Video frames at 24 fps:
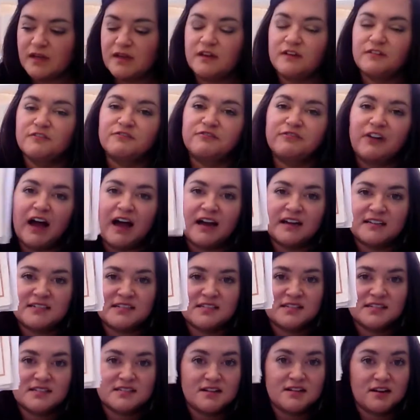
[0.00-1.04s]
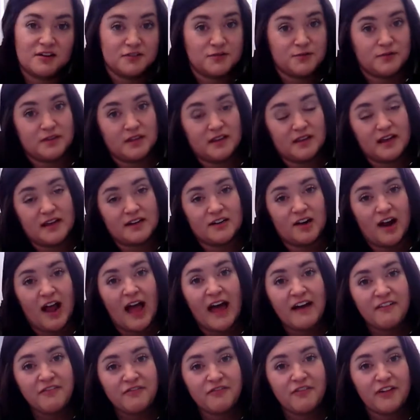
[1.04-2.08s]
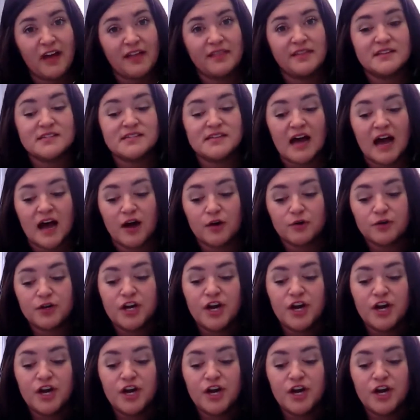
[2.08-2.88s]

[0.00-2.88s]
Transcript: Fox starts with the letter F and the sound.